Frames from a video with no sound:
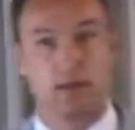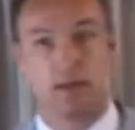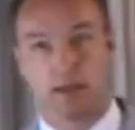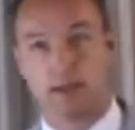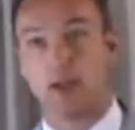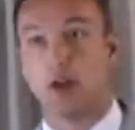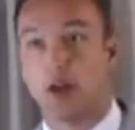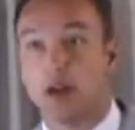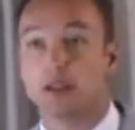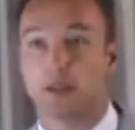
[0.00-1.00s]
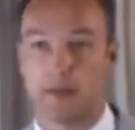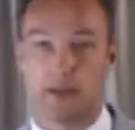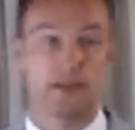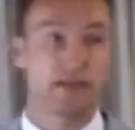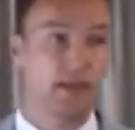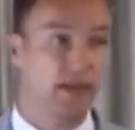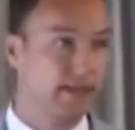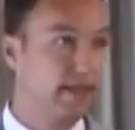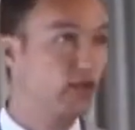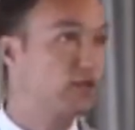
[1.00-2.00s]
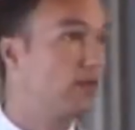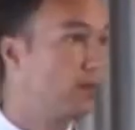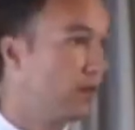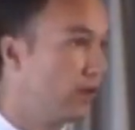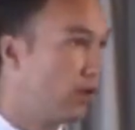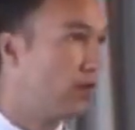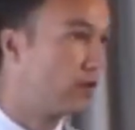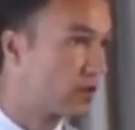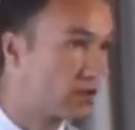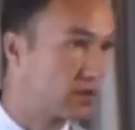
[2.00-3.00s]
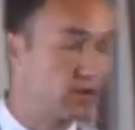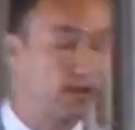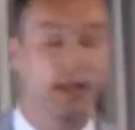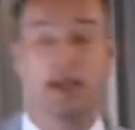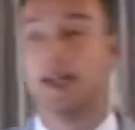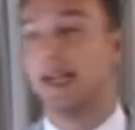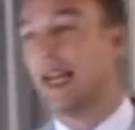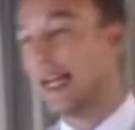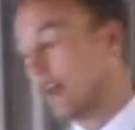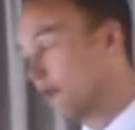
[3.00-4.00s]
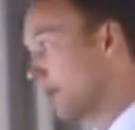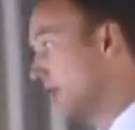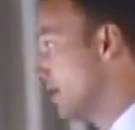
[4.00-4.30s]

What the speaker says: and I say all civilizations that we know of historically, have